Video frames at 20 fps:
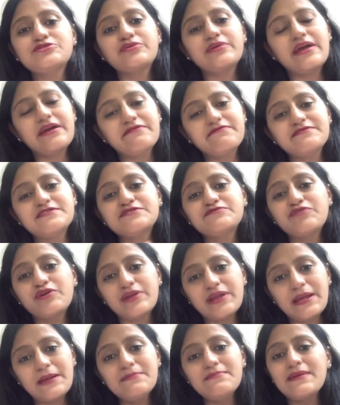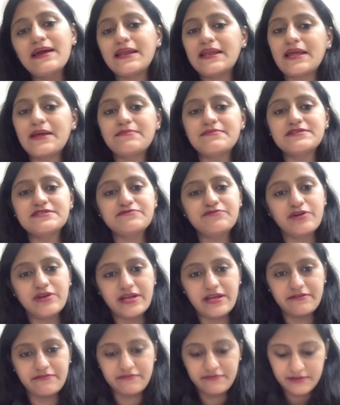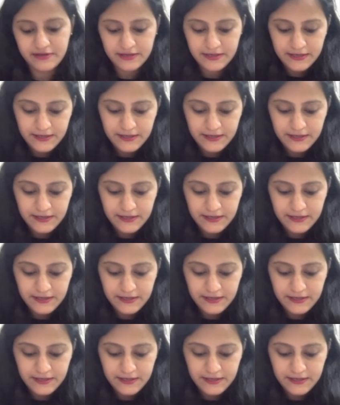So F is for M and M is for F.